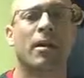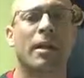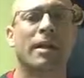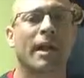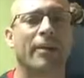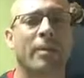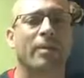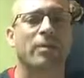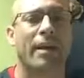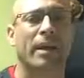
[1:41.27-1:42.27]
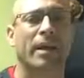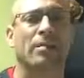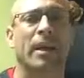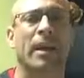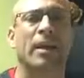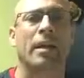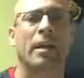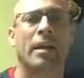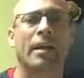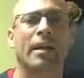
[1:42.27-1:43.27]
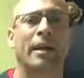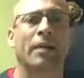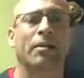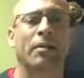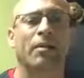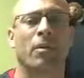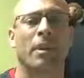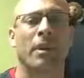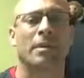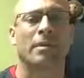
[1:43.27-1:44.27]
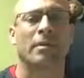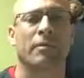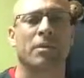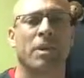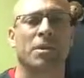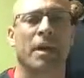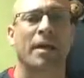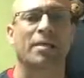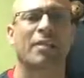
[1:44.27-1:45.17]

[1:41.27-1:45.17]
great to have everybody coming in, and we'll look forward to getting this information out.